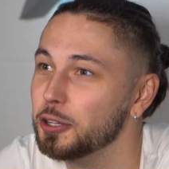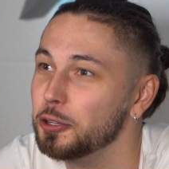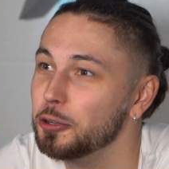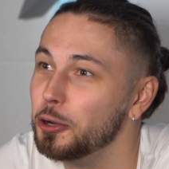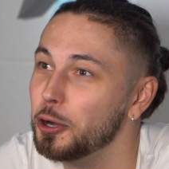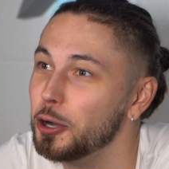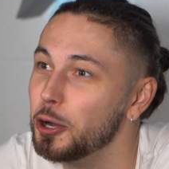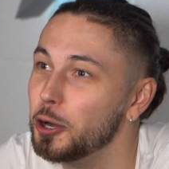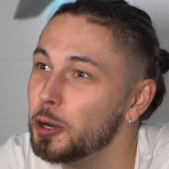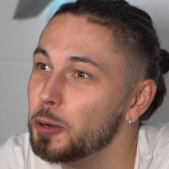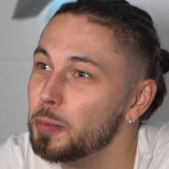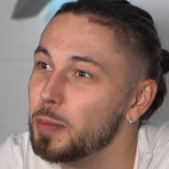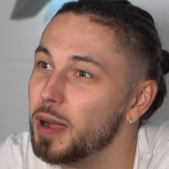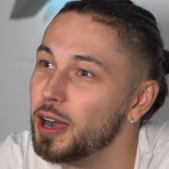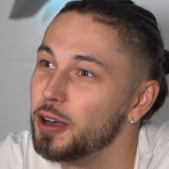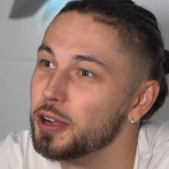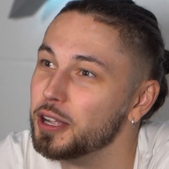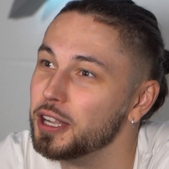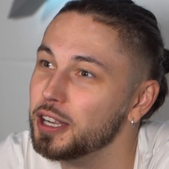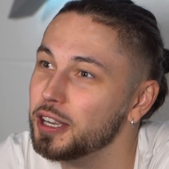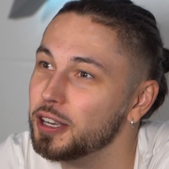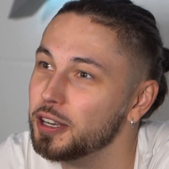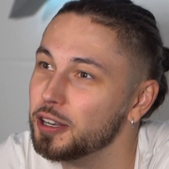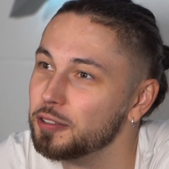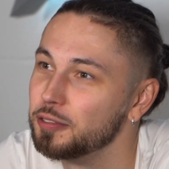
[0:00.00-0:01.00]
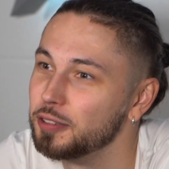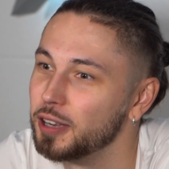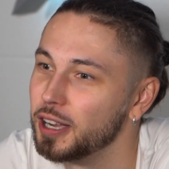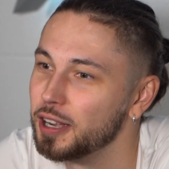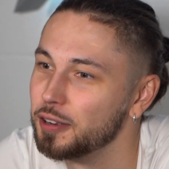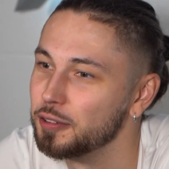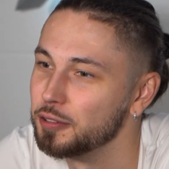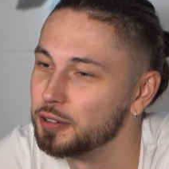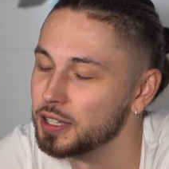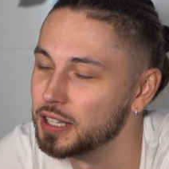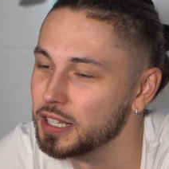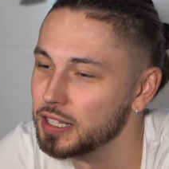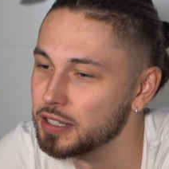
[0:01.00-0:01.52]
little home out here if I
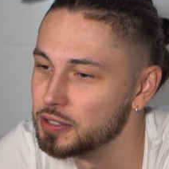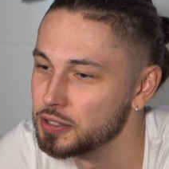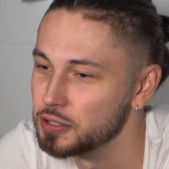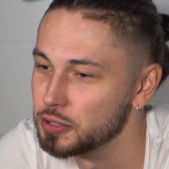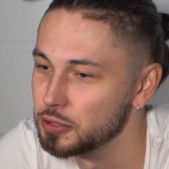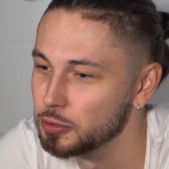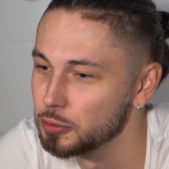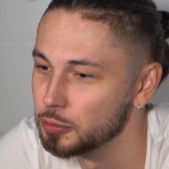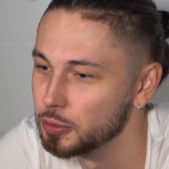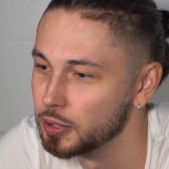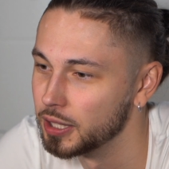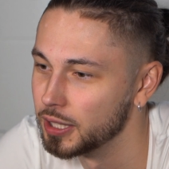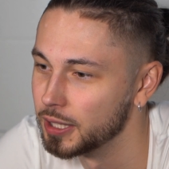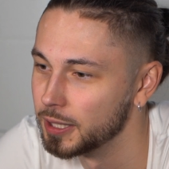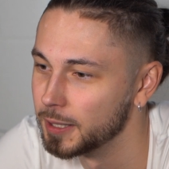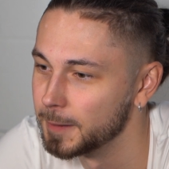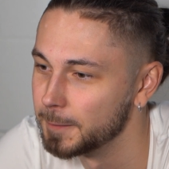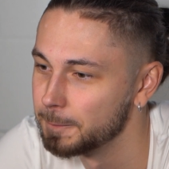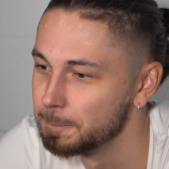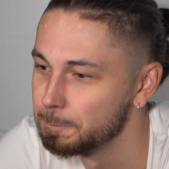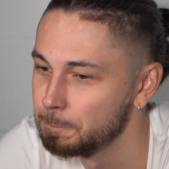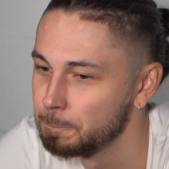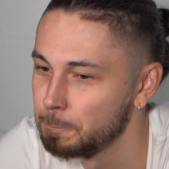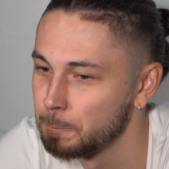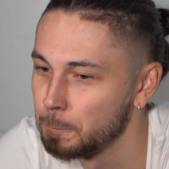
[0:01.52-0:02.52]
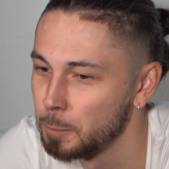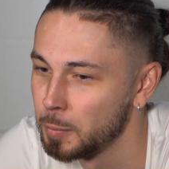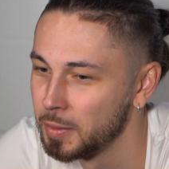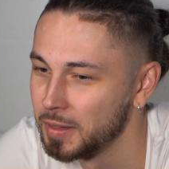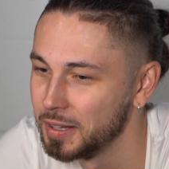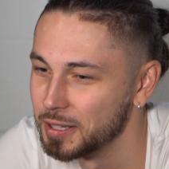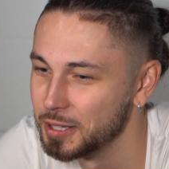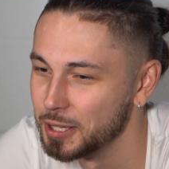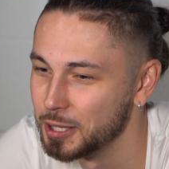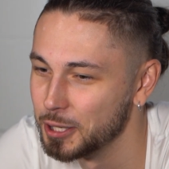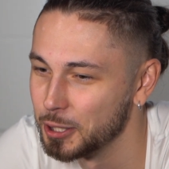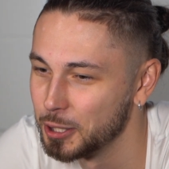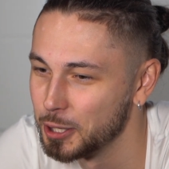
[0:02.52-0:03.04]
ever need to
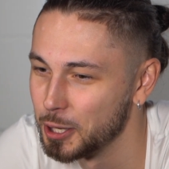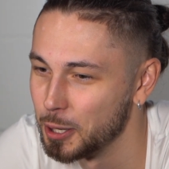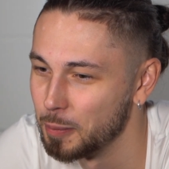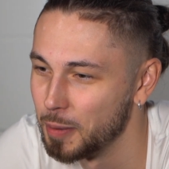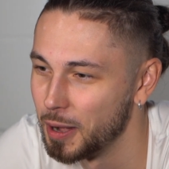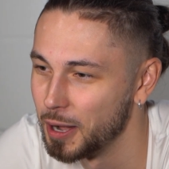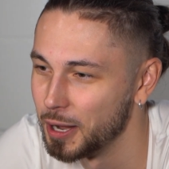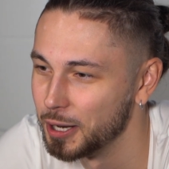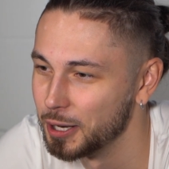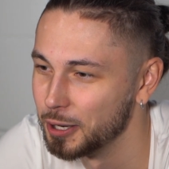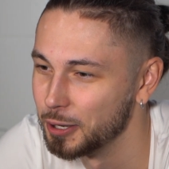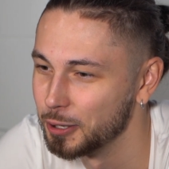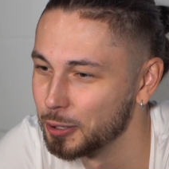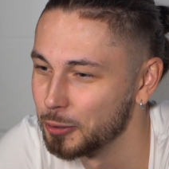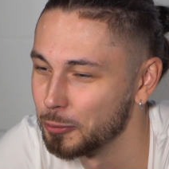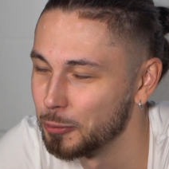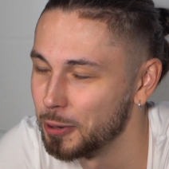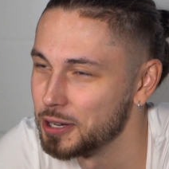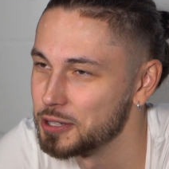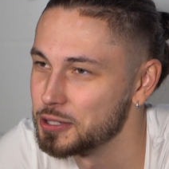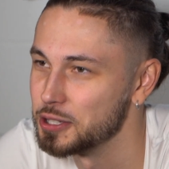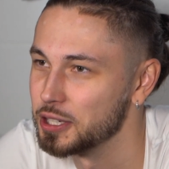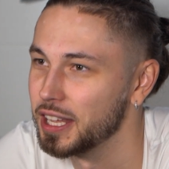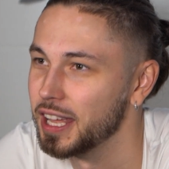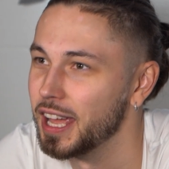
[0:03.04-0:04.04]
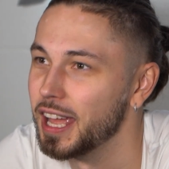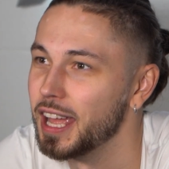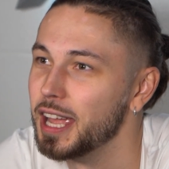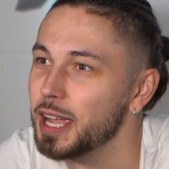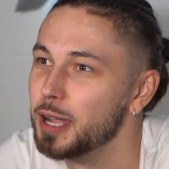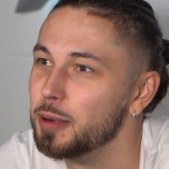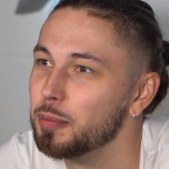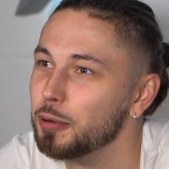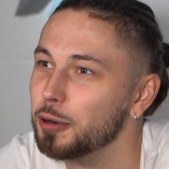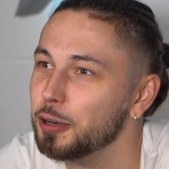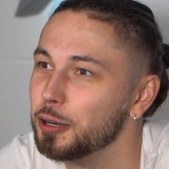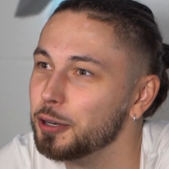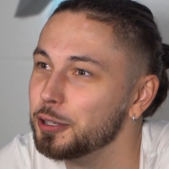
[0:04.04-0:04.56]
come out here to watch a
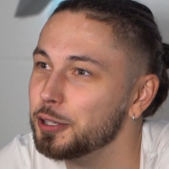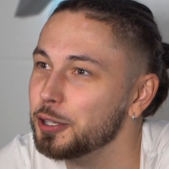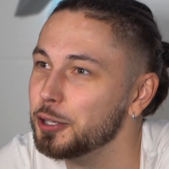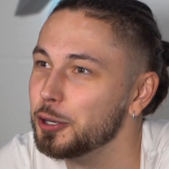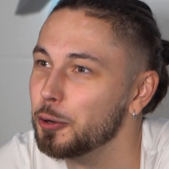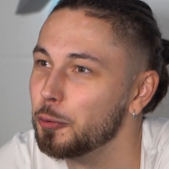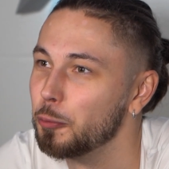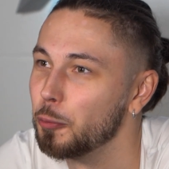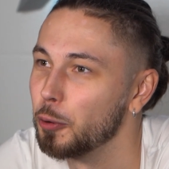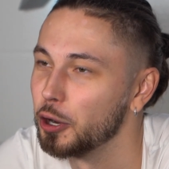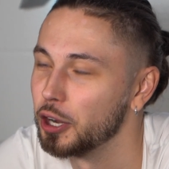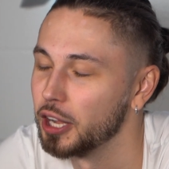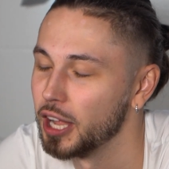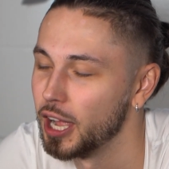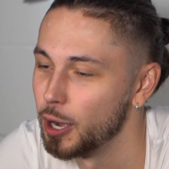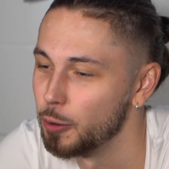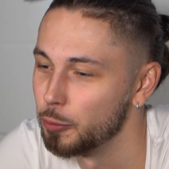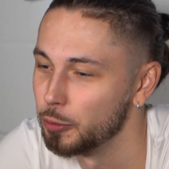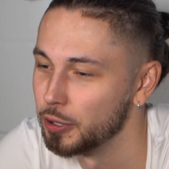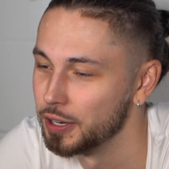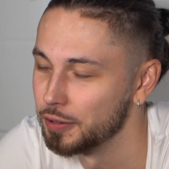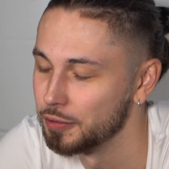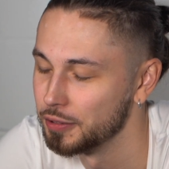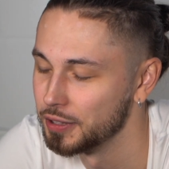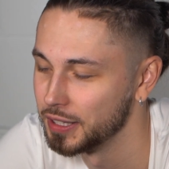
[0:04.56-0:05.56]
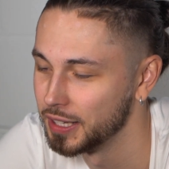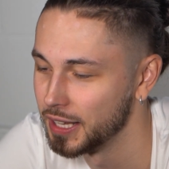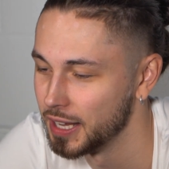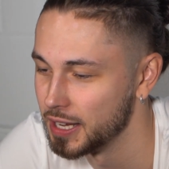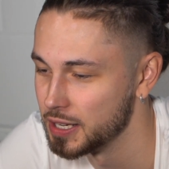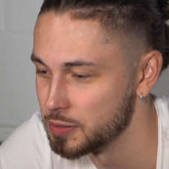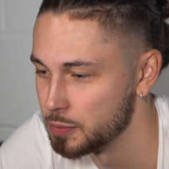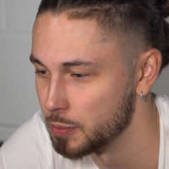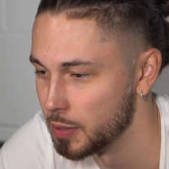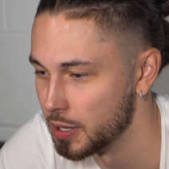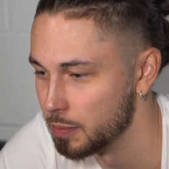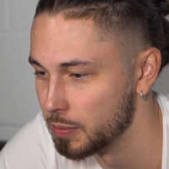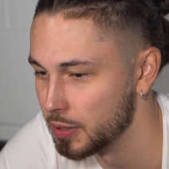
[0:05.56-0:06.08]
game or work out, whatever the
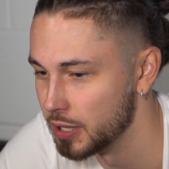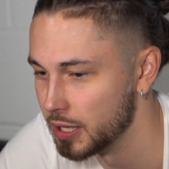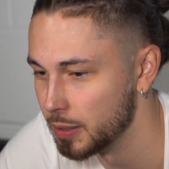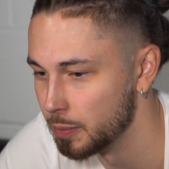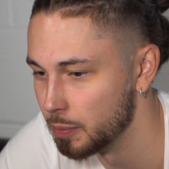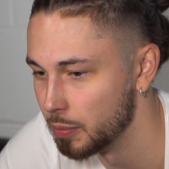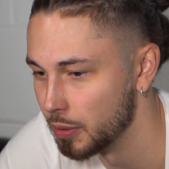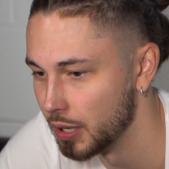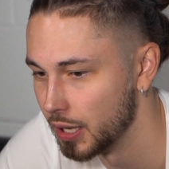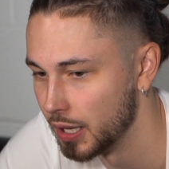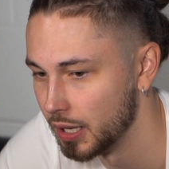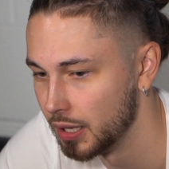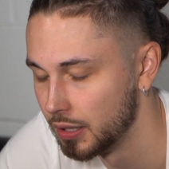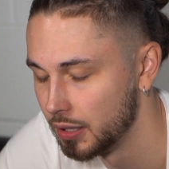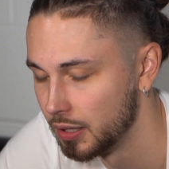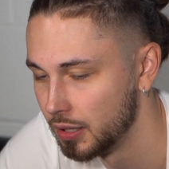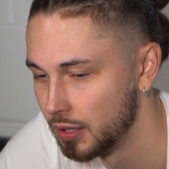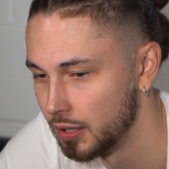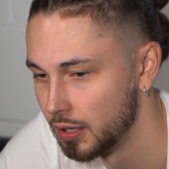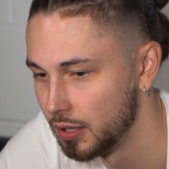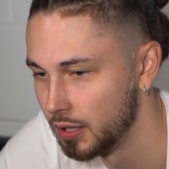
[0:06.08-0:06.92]
case may be. But